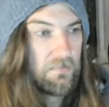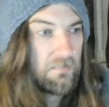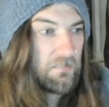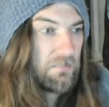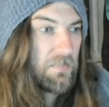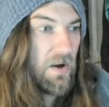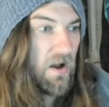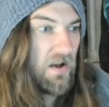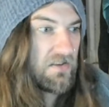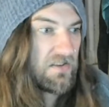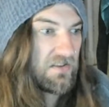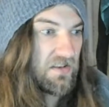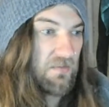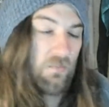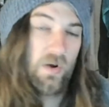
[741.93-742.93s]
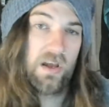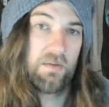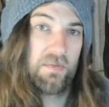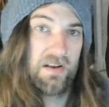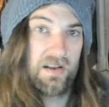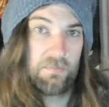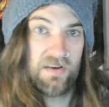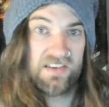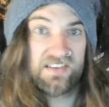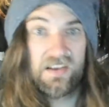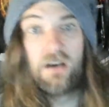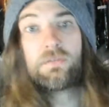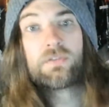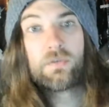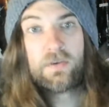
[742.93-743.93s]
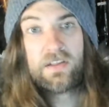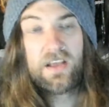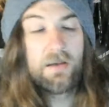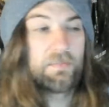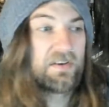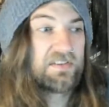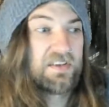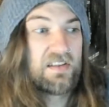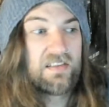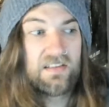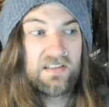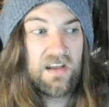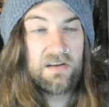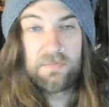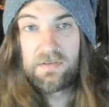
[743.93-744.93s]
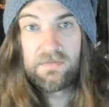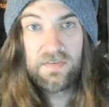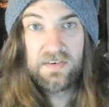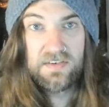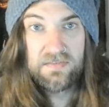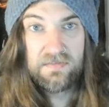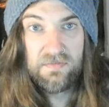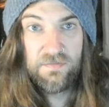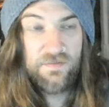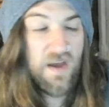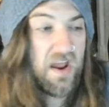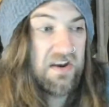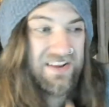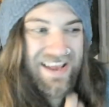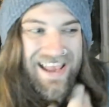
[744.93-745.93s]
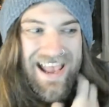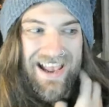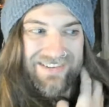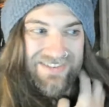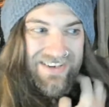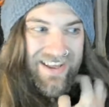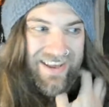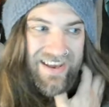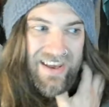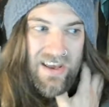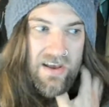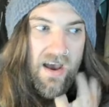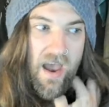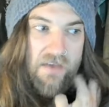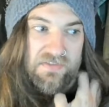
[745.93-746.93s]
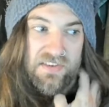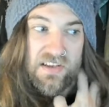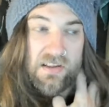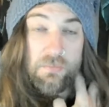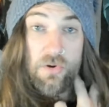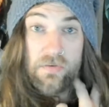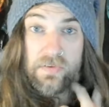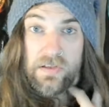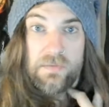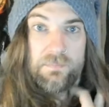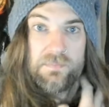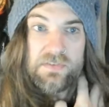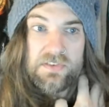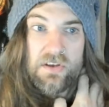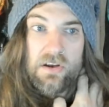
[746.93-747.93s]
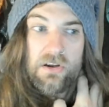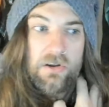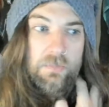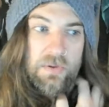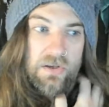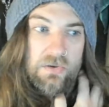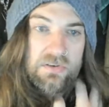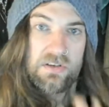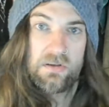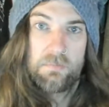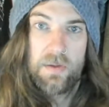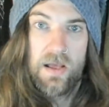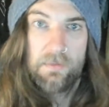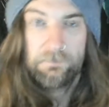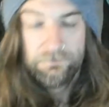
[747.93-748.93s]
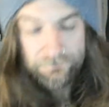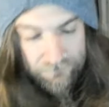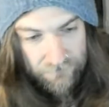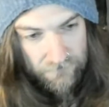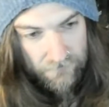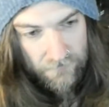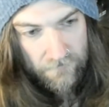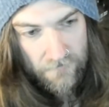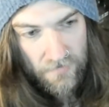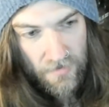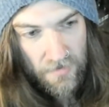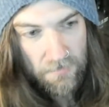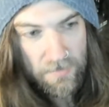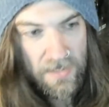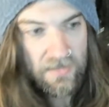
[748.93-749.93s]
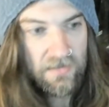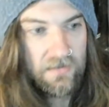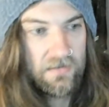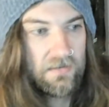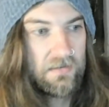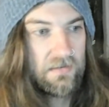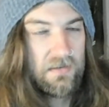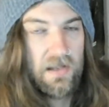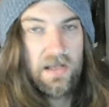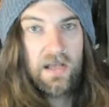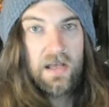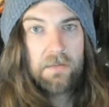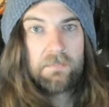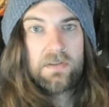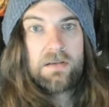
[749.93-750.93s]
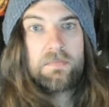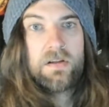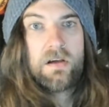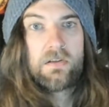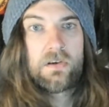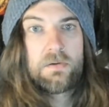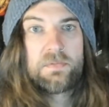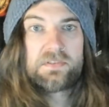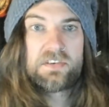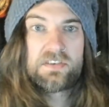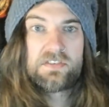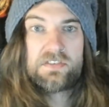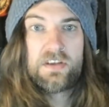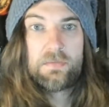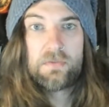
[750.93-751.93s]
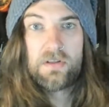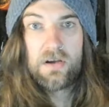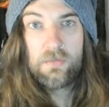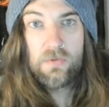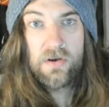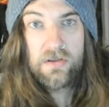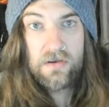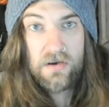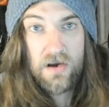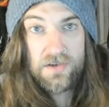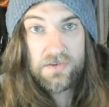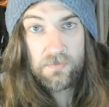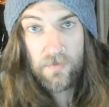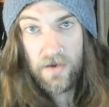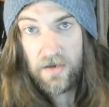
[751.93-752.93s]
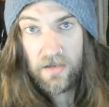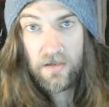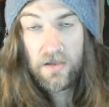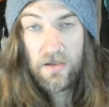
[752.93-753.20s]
piles because I'm recommending myself to read that because I think that'll be fantastic. I've seen the movie, so it'd be good to compare. But let me know in the comment section down below what you guys are reading